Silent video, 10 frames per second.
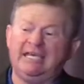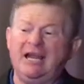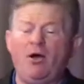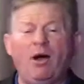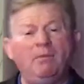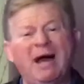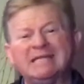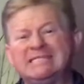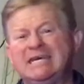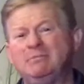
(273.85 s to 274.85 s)
you know, I'm
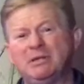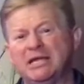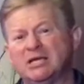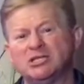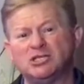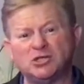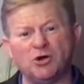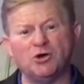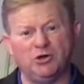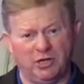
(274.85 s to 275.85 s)
not deeply
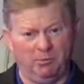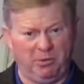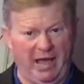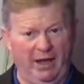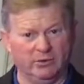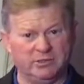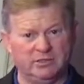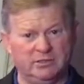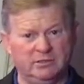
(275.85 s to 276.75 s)
concerned about